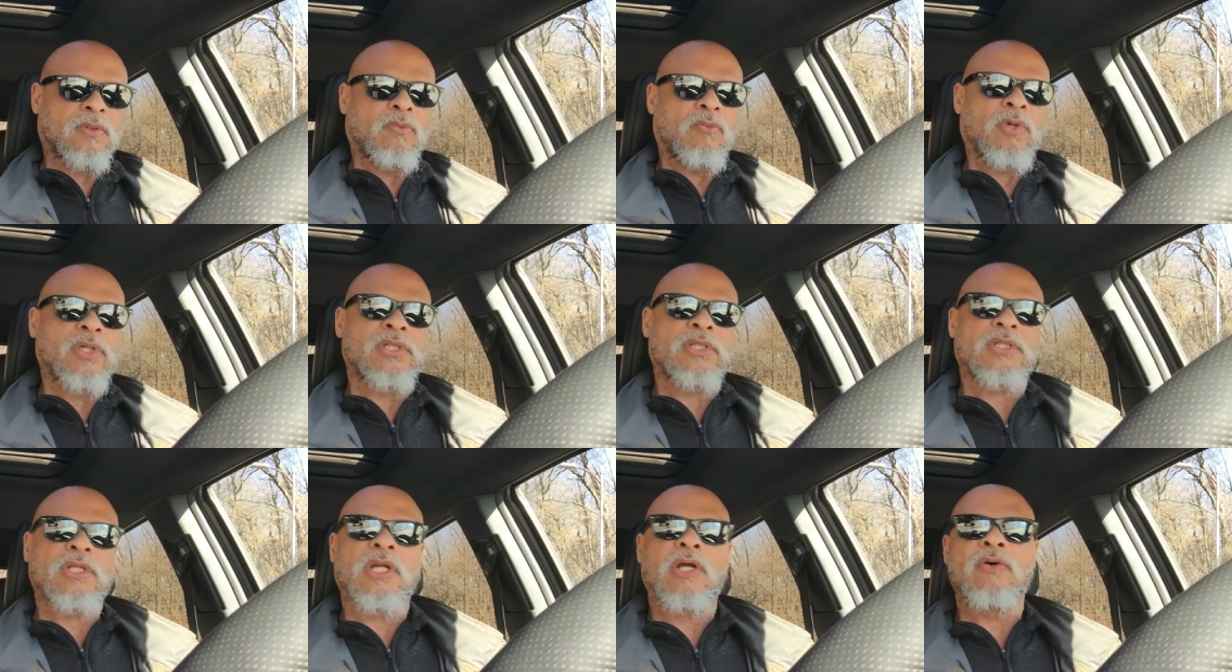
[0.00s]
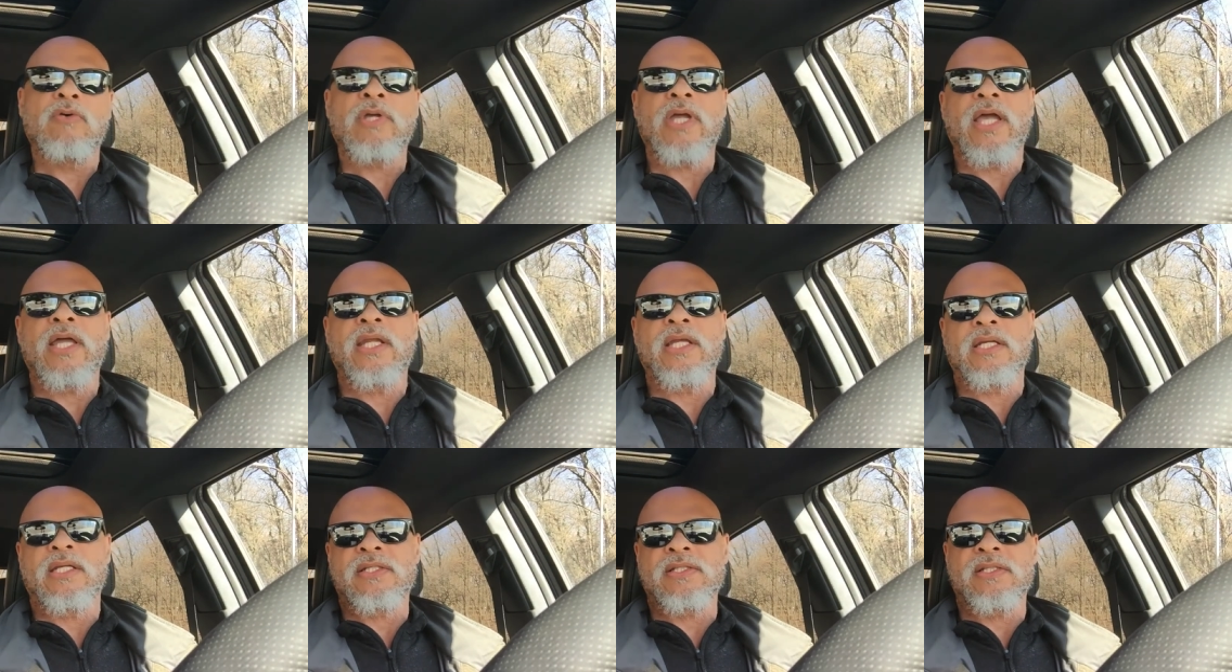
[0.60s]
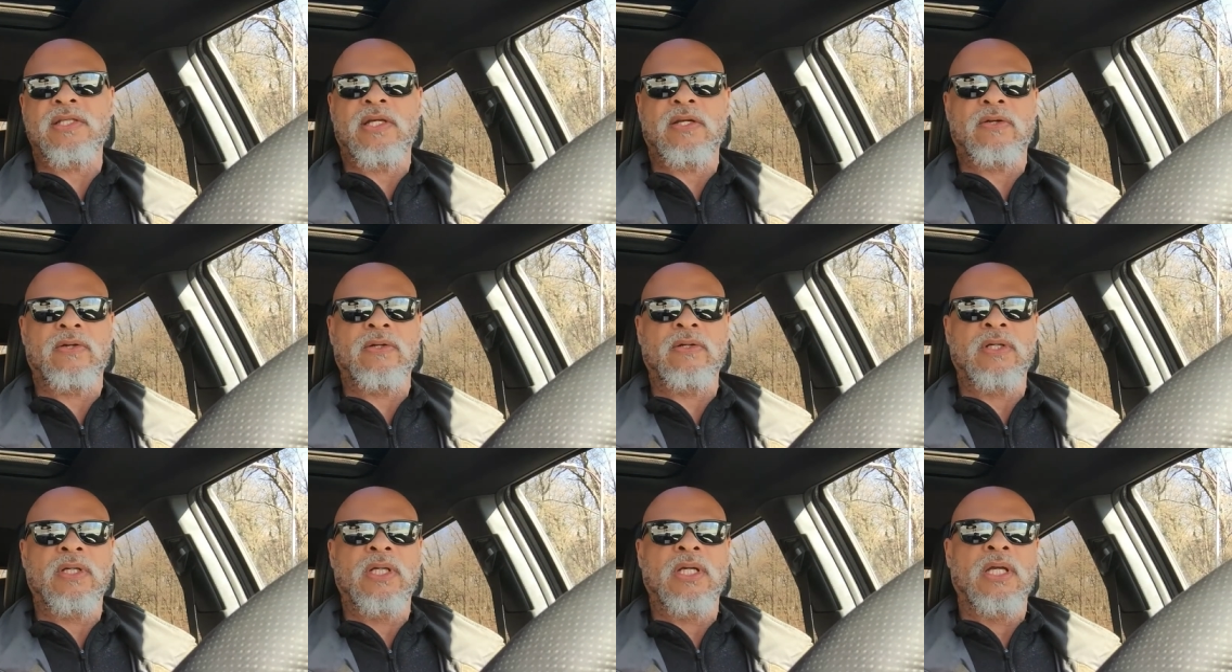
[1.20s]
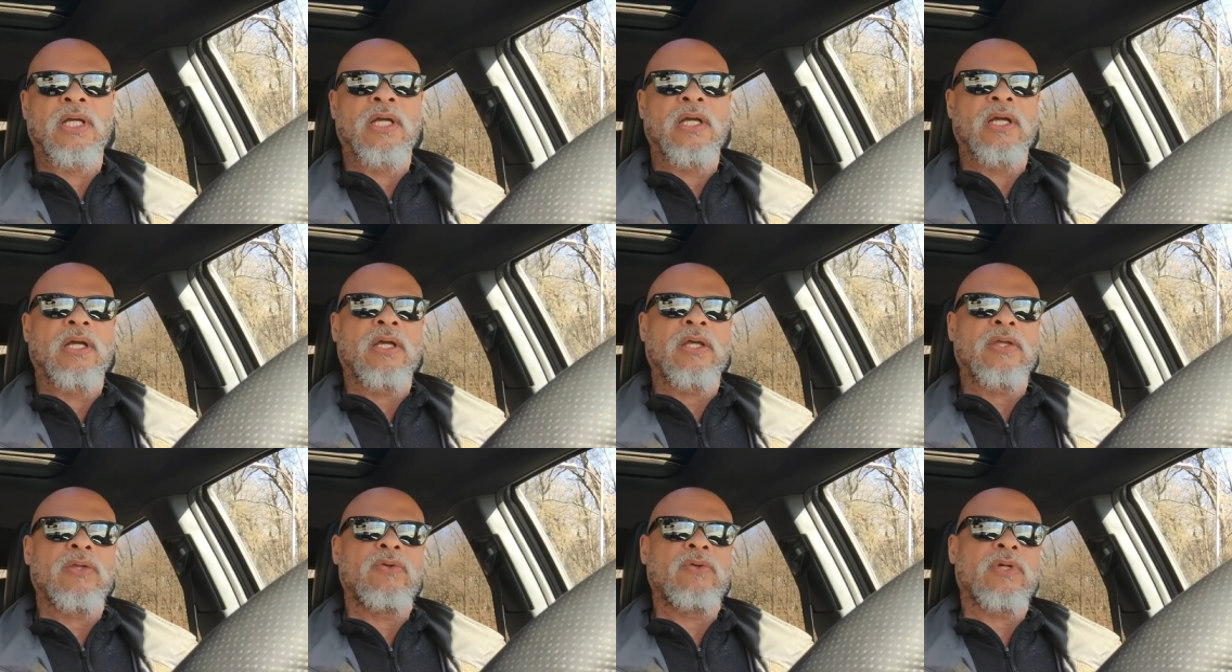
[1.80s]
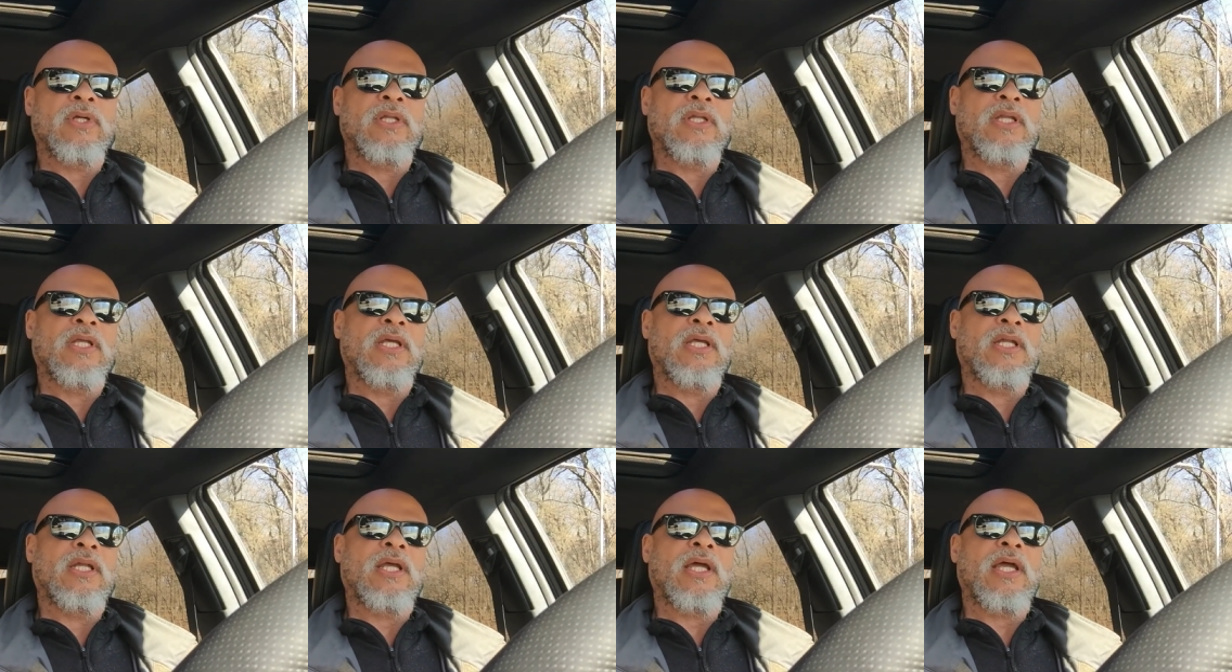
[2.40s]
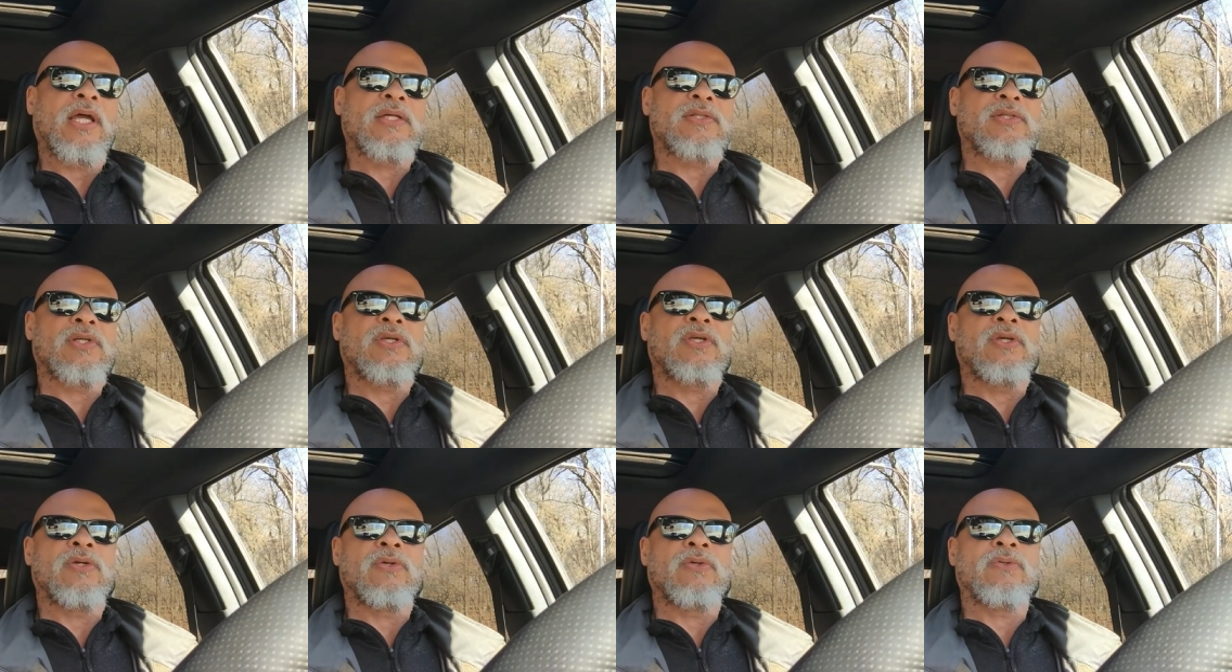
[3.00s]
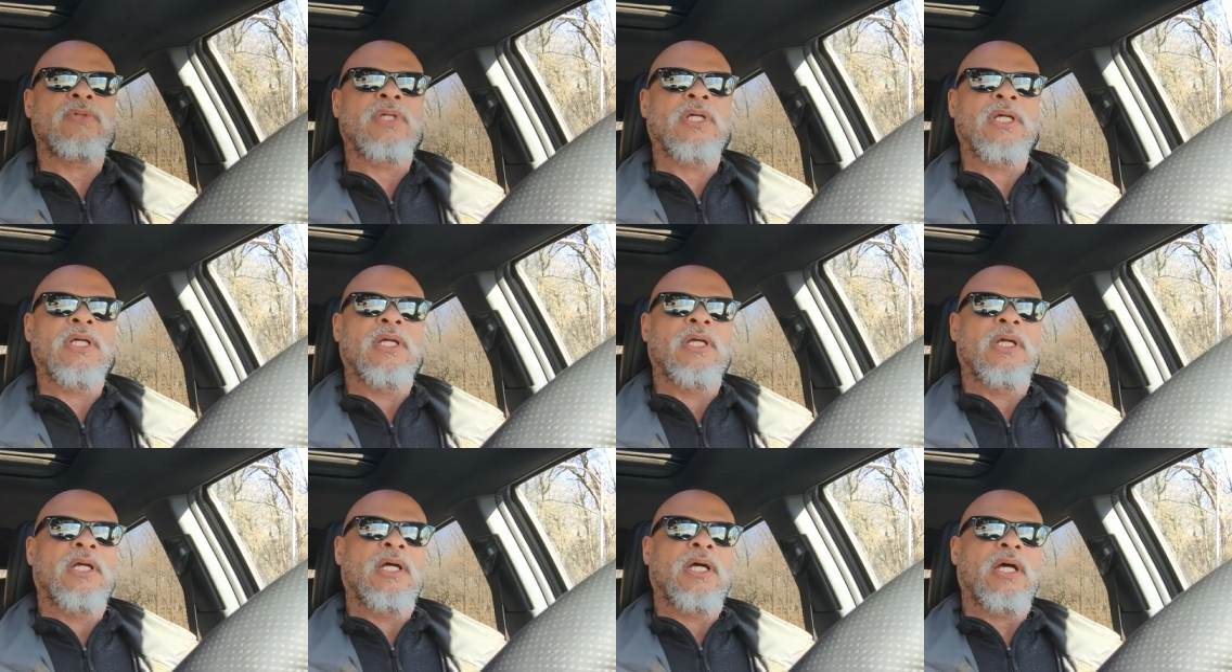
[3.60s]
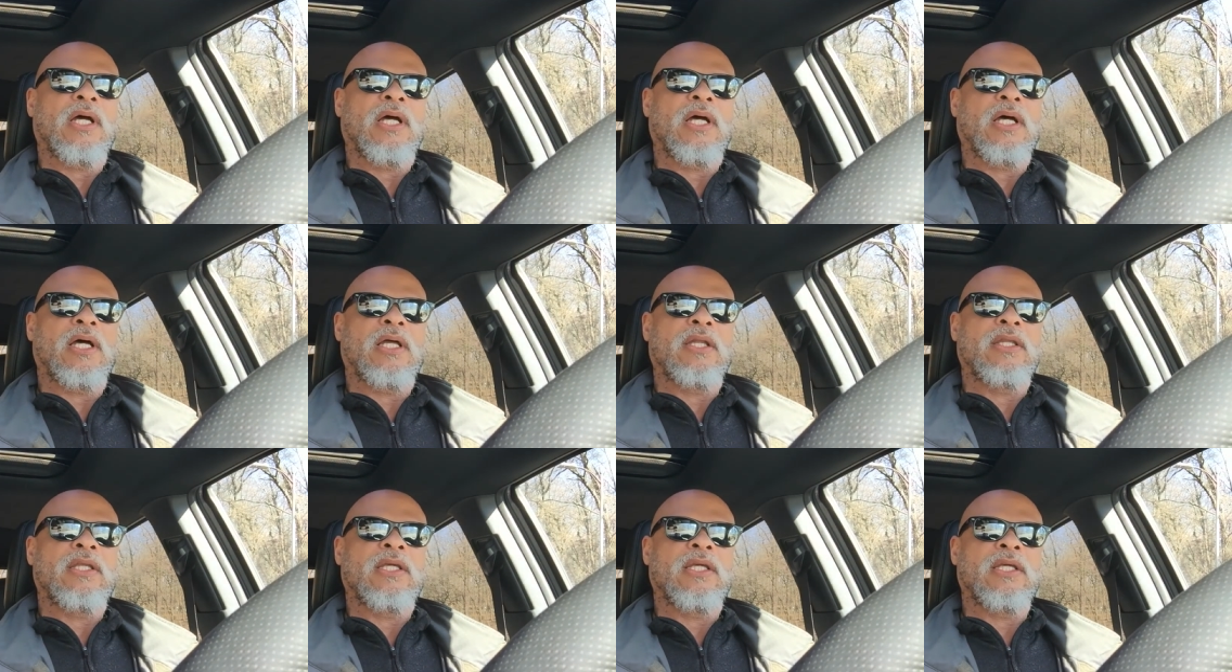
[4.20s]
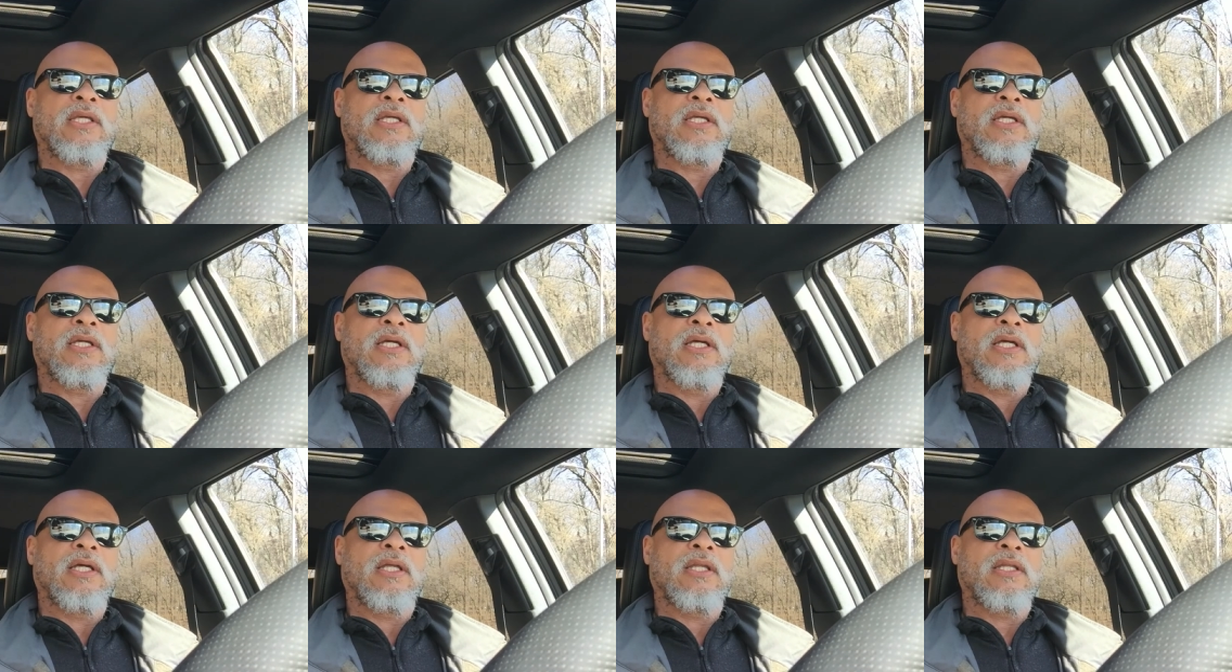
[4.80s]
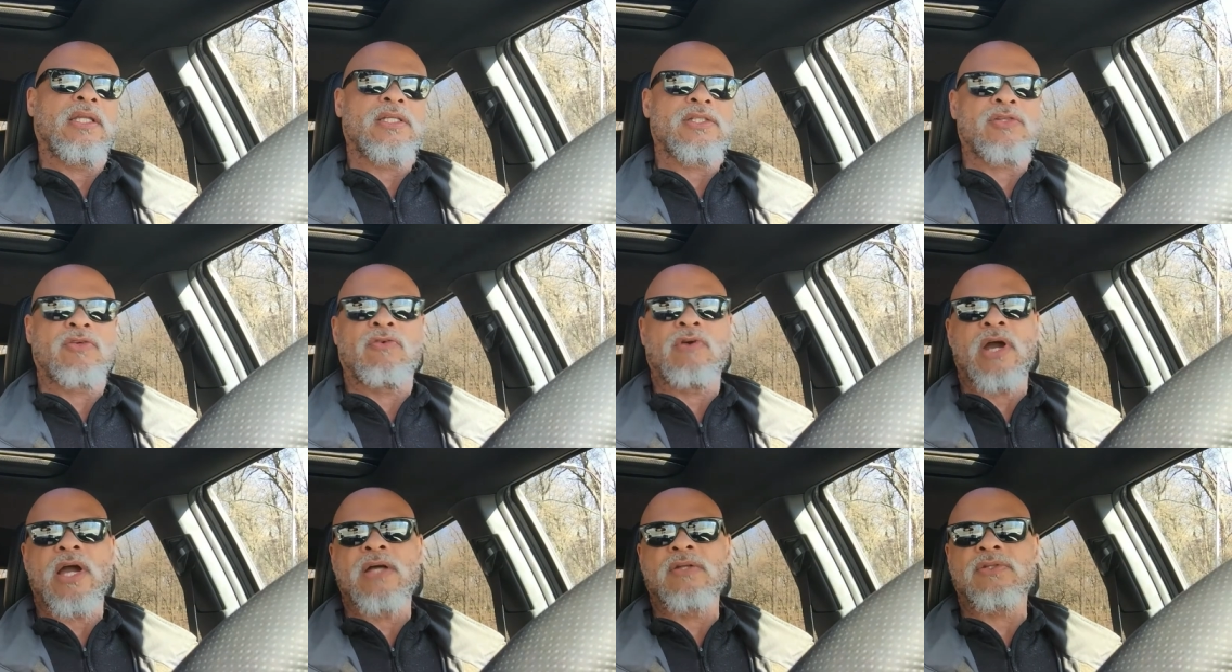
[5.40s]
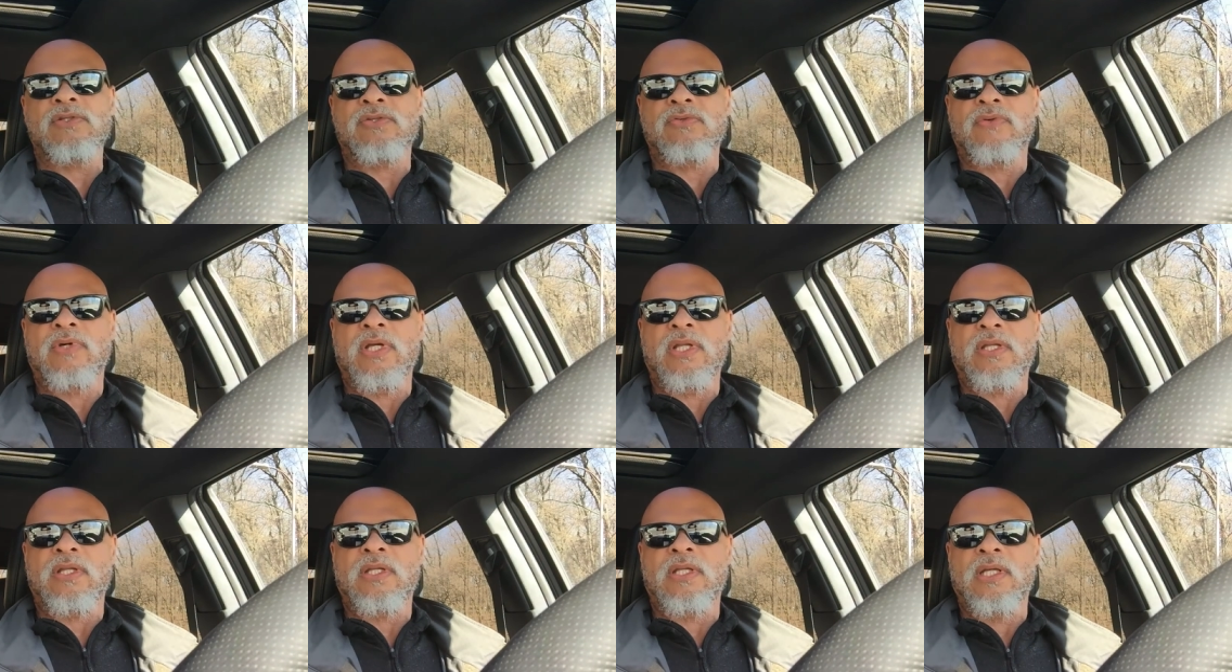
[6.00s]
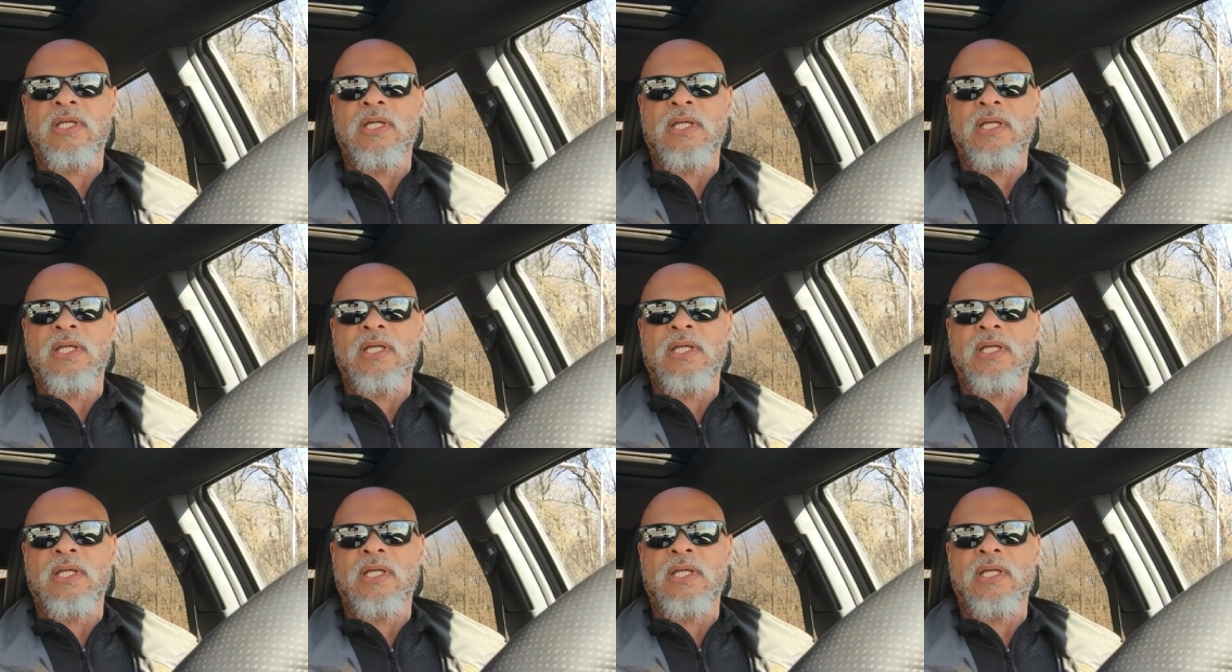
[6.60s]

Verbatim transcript: once locating the center, you can then execute this ground strength